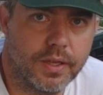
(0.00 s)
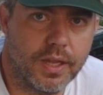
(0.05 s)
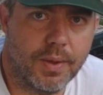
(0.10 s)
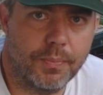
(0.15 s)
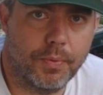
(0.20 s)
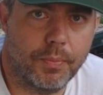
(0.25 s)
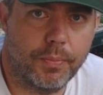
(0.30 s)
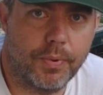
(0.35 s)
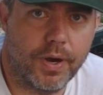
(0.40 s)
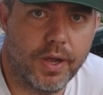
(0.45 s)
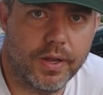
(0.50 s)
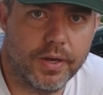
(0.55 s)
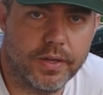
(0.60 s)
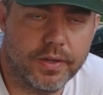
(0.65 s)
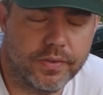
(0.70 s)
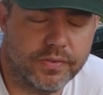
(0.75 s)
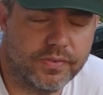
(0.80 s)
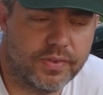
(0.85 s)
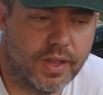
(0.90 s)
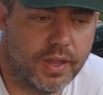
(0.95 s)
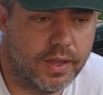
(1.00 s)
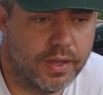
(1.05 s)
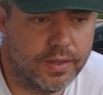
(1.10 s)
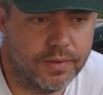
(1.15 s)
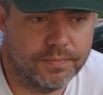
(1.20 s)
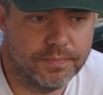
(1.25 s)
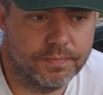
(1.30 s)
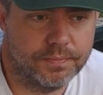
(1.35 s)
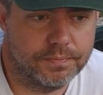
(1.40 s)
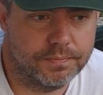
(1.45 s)
a couple products.
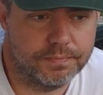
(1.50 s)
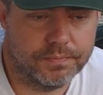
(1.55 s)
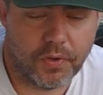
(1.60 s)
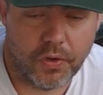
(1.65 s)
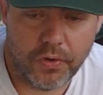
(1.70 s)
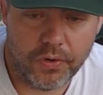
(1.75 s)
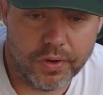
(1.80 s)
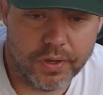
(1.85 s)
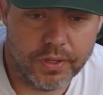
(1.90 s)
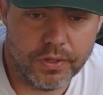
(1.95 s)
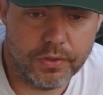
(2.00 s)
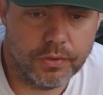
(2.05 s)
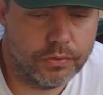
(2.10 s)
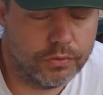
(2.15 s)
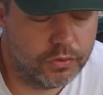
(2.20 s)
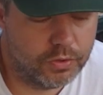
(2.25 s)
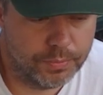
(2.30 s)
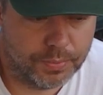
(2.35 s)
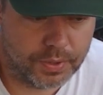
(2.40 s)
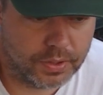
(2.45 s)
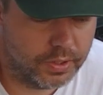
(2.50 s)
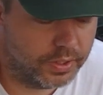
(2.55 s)
I already use super